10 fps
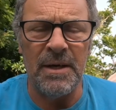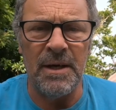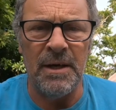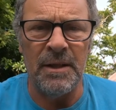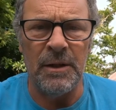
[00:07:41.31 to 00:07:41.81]

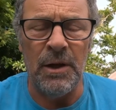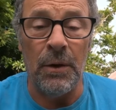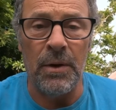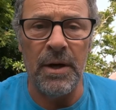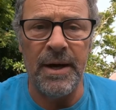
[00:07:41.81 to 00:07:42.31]
little
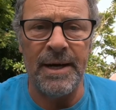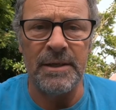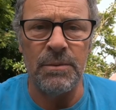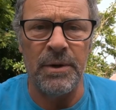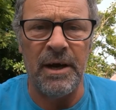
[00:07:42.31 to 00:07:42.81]
look
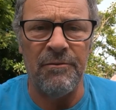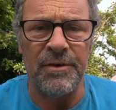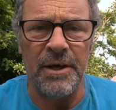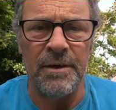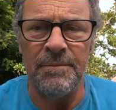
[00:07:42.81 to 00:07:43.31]
at what I've
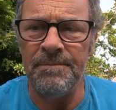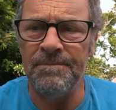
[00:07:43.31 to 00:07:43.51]
done.